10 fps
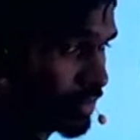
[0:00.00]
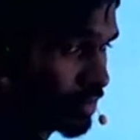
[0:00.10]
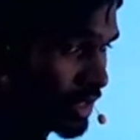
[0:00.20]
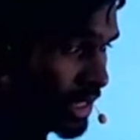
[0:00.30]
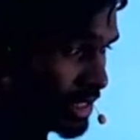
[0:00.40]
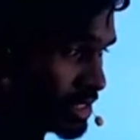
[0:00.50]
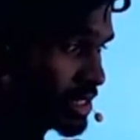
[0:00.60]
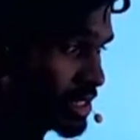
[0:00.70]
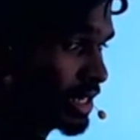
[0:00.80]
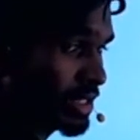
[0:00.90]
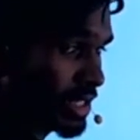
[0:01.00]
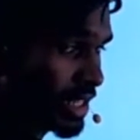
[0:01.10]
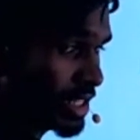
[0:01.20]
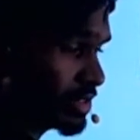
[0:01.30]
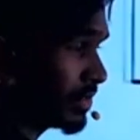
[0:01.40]
resistor in series
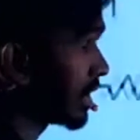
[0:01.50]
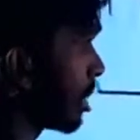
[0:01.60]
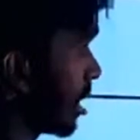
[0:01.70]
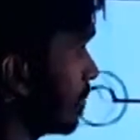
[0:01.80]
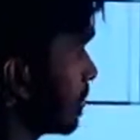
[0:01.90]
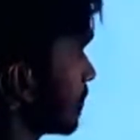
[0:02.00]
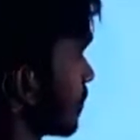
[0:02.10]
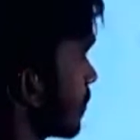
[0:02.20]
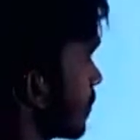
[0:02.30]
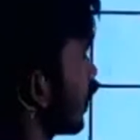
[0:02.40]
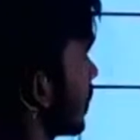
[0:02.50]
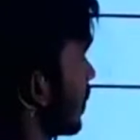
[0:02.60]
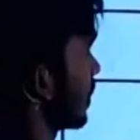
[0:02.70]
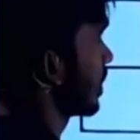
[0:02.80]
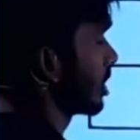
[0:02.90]
with the bulb.
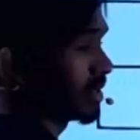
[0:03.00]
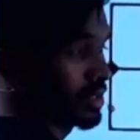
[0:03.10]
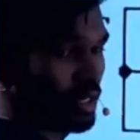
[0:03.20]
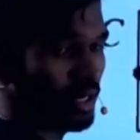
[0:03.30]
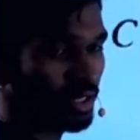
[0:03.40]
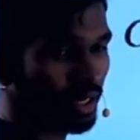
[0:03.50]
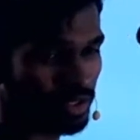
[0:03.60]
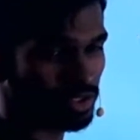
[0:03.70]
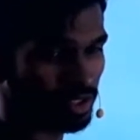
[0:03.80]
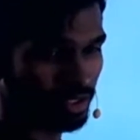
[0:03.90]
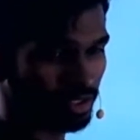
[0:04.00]
Third connection,